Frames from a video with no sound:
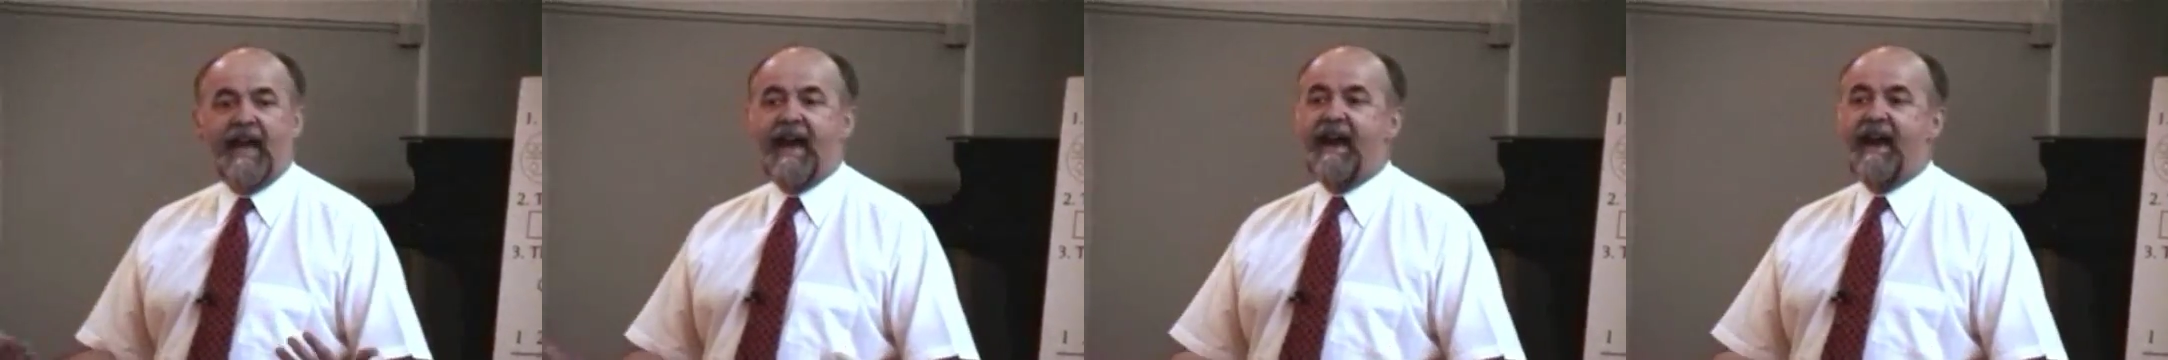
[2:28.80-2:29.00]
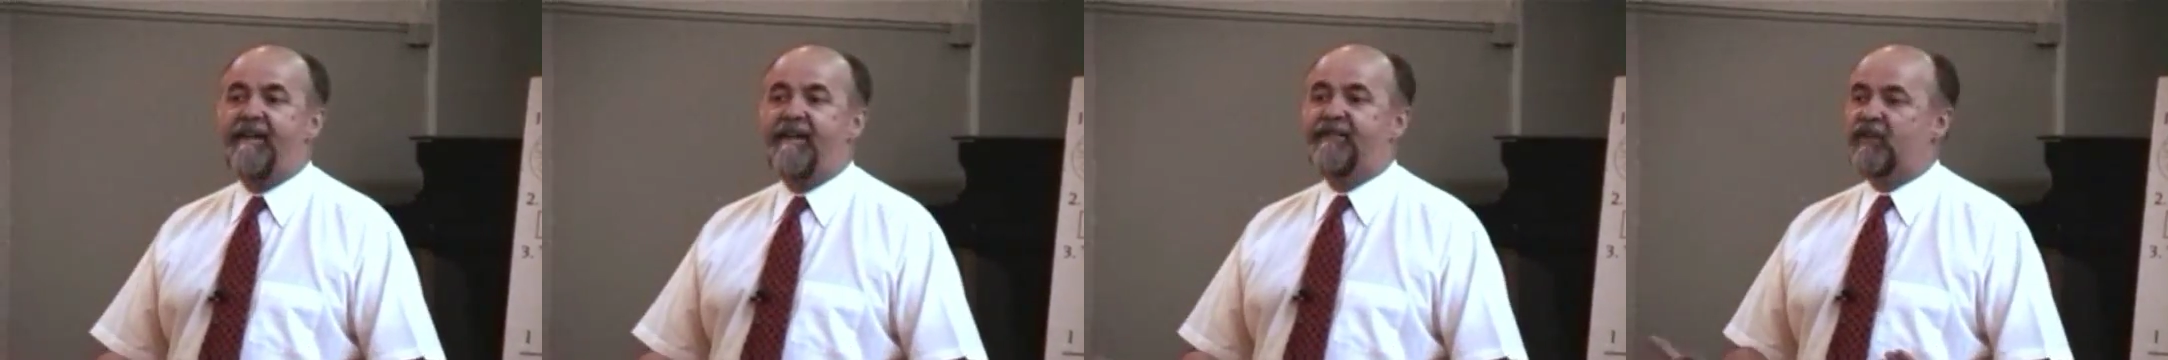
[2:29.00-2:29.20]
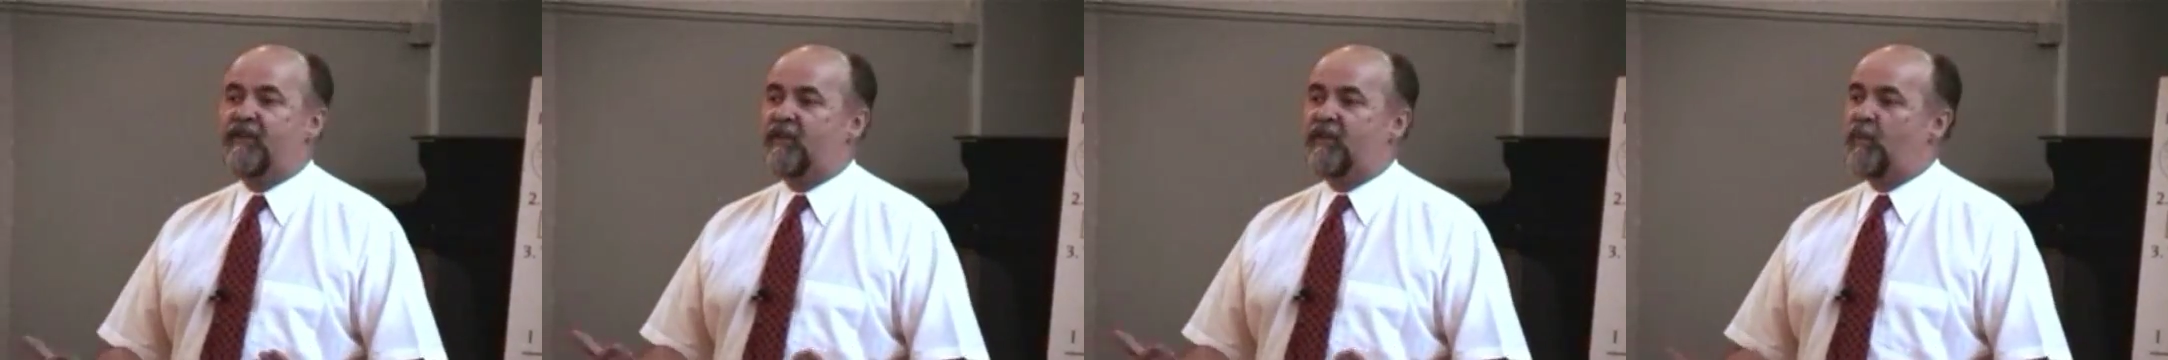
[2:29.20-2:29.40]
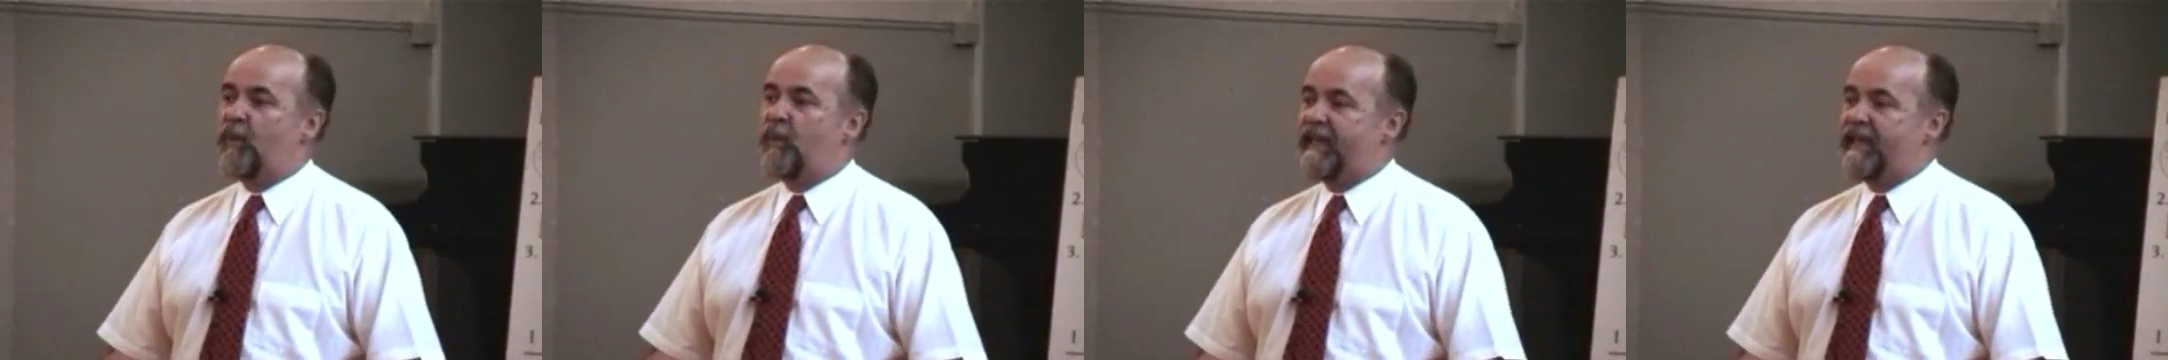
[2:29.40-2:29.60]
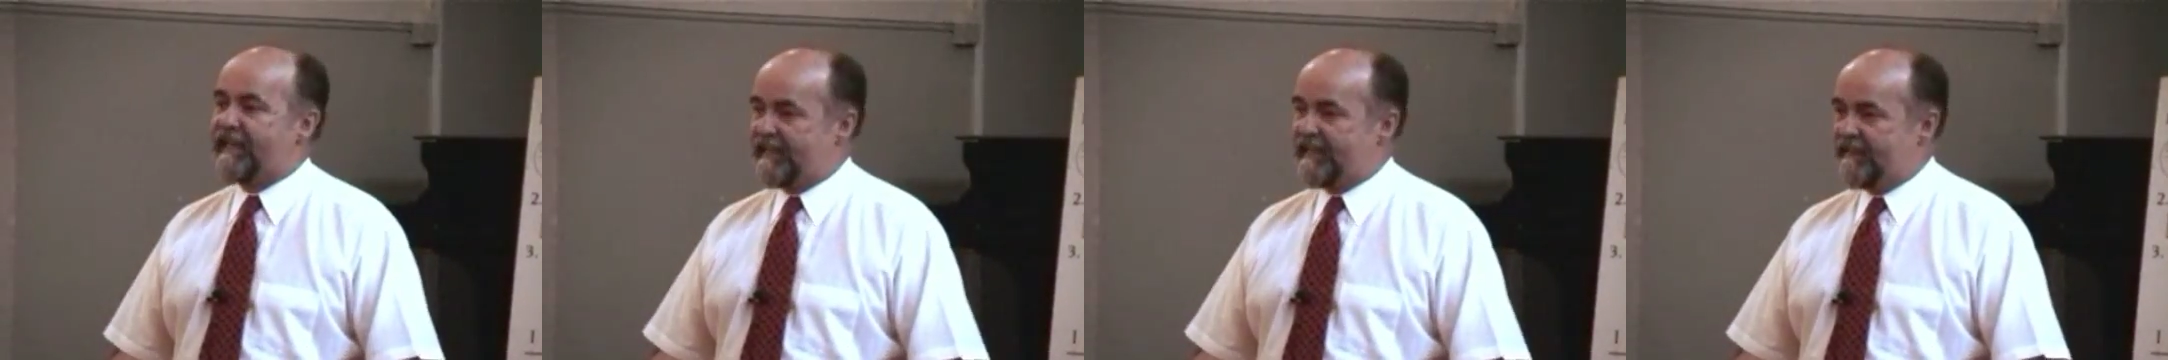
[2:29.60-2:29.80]
after the
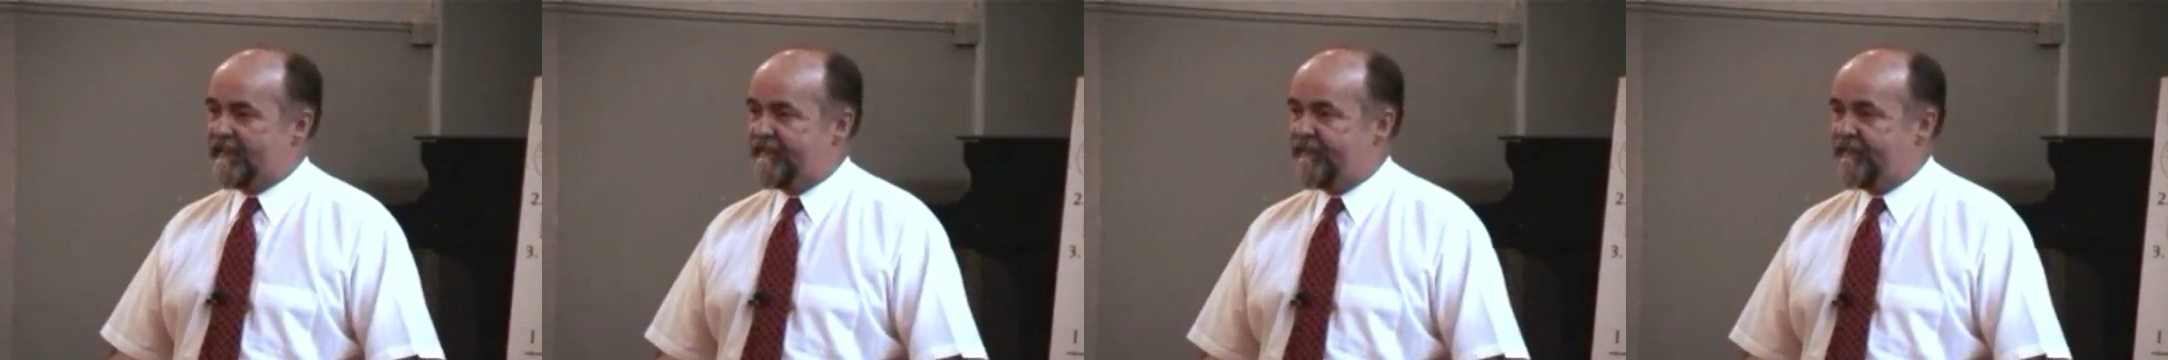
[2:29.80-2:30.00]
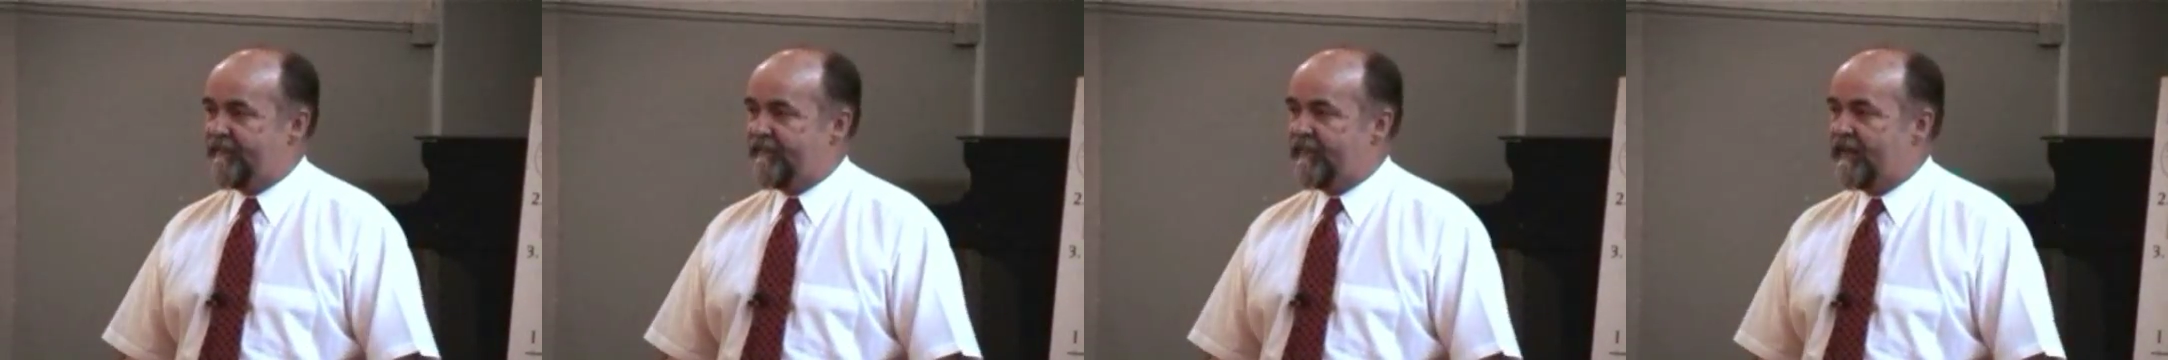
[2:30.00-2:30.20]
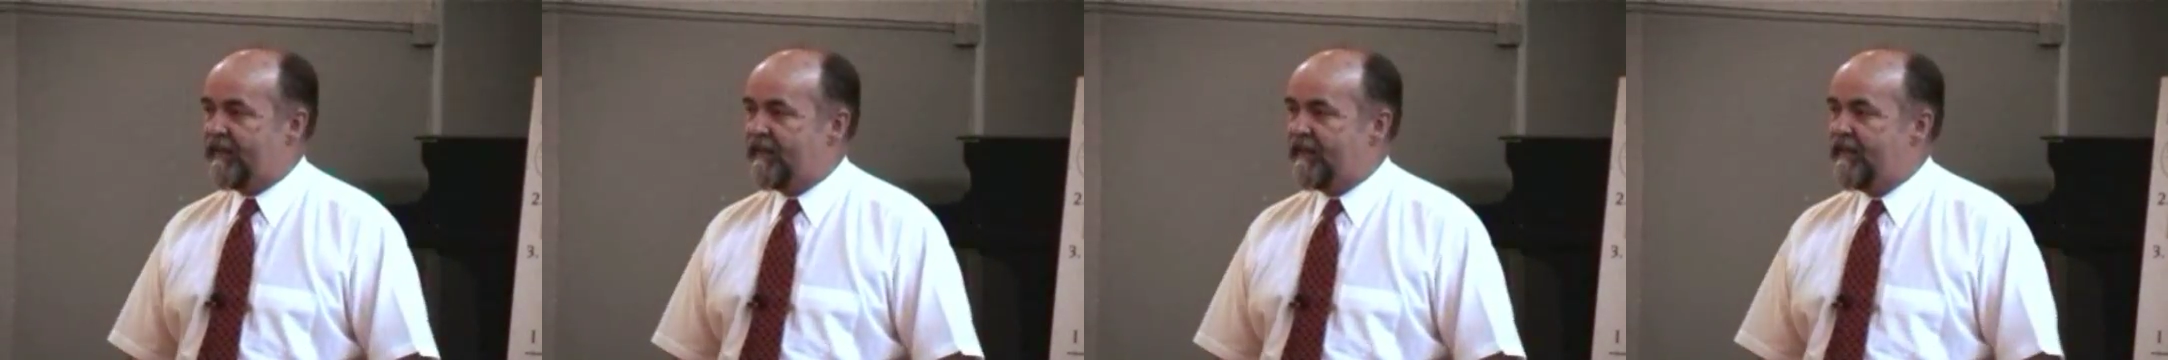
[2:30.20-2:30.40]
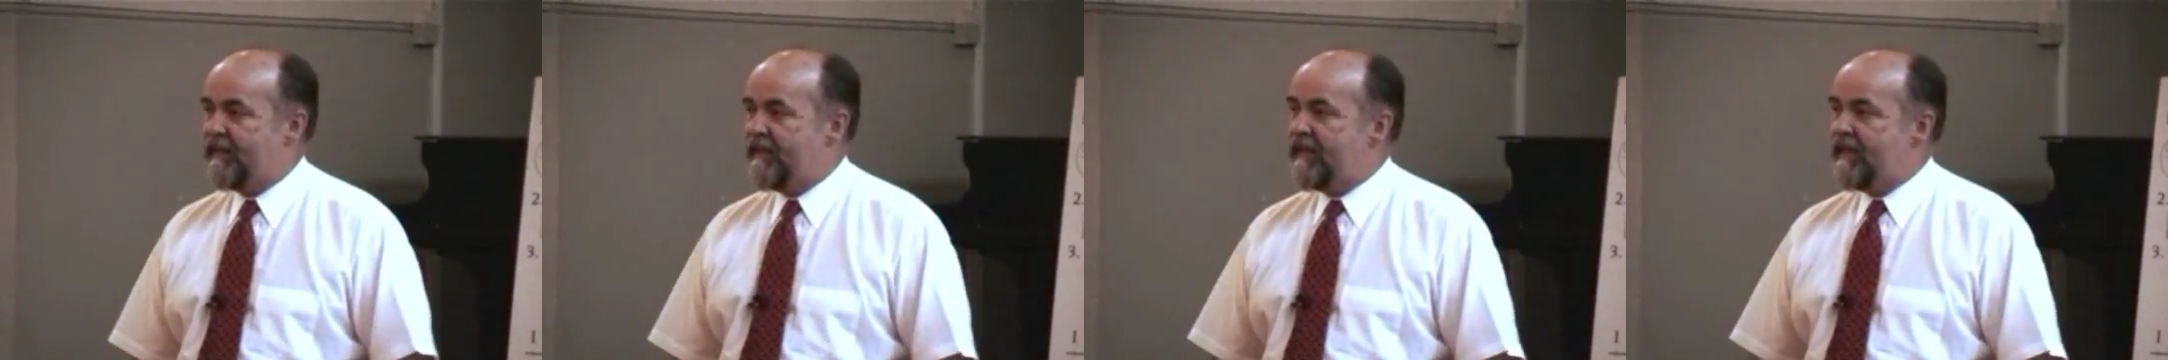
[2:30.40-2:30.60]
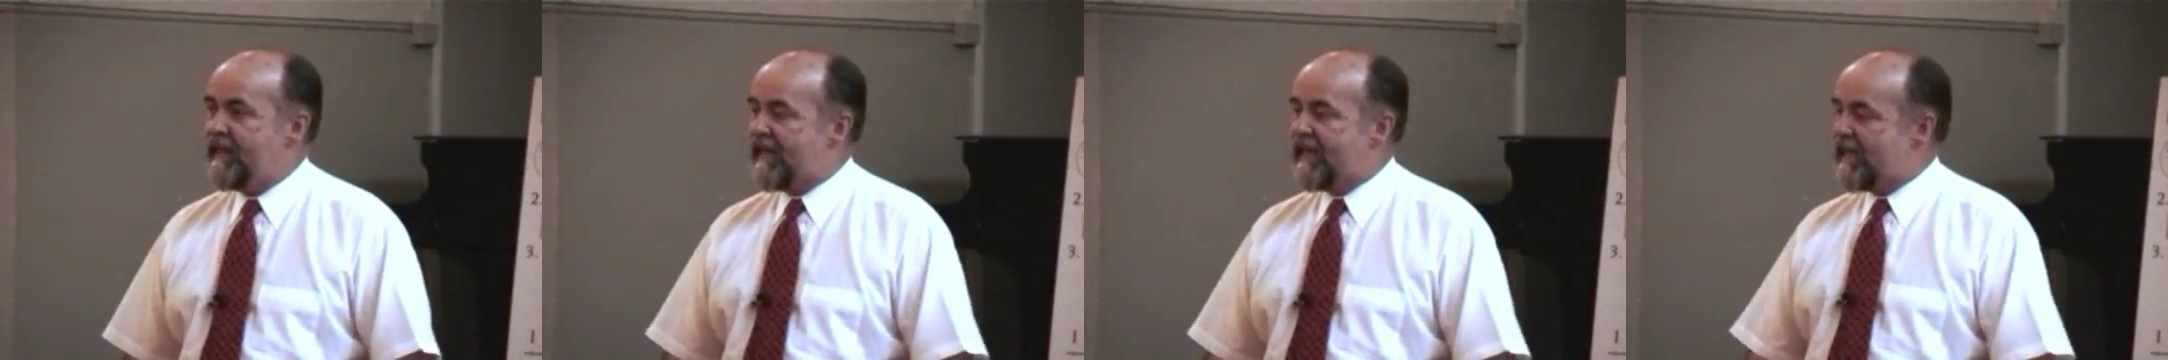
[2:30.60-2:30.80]
wedding
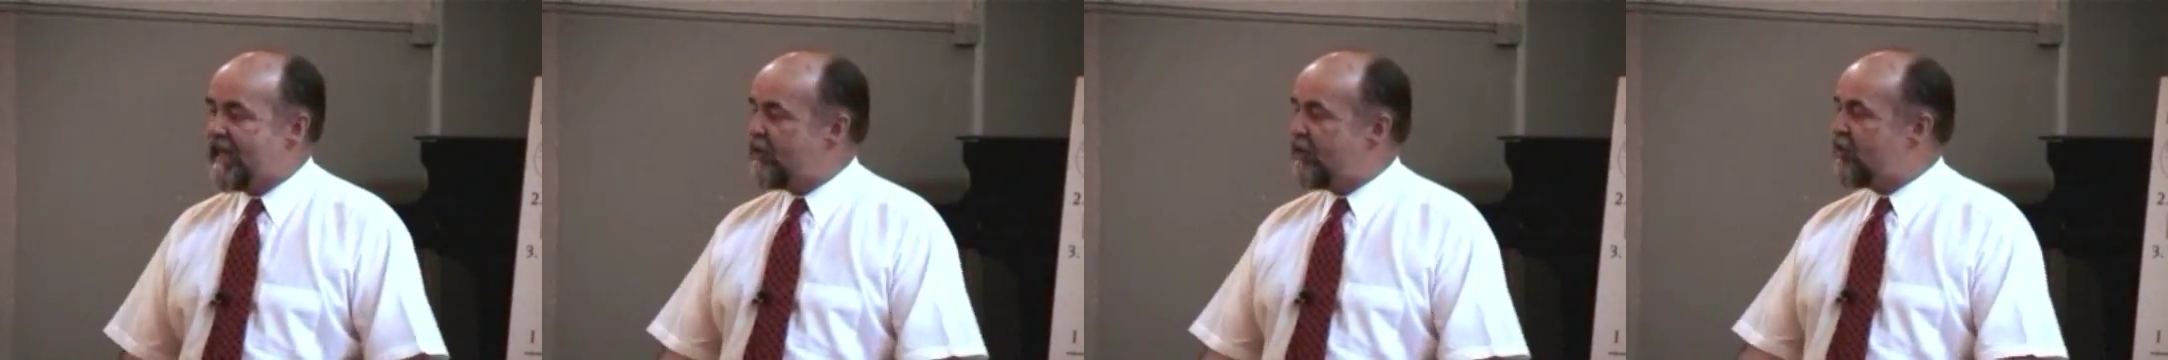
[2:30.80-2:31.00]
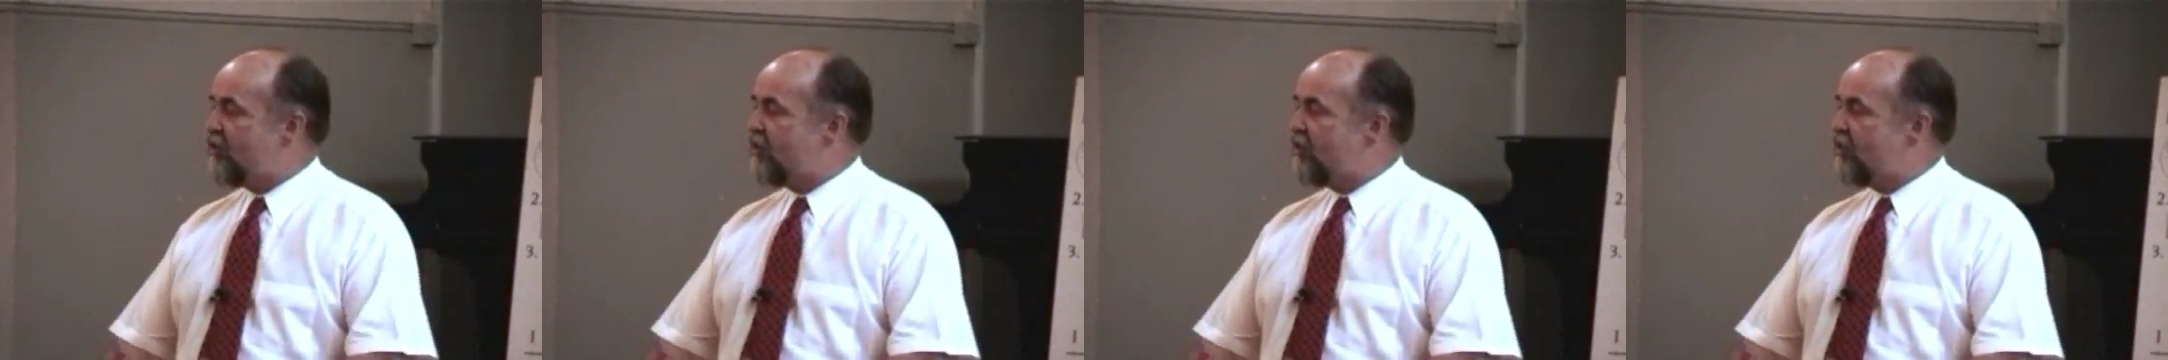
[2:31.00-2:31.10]
in